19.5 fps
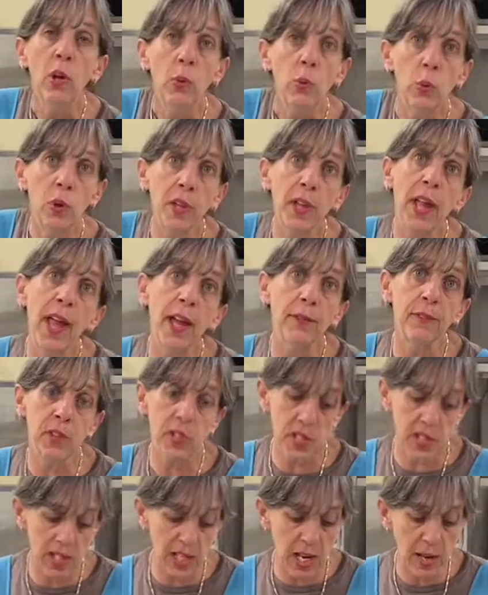will have the
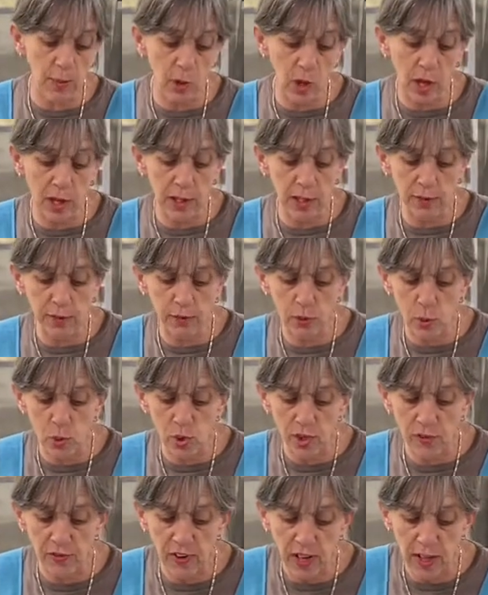same kind of
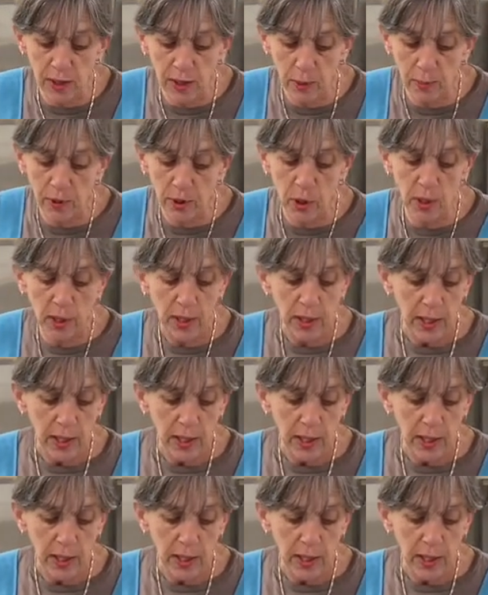foods available.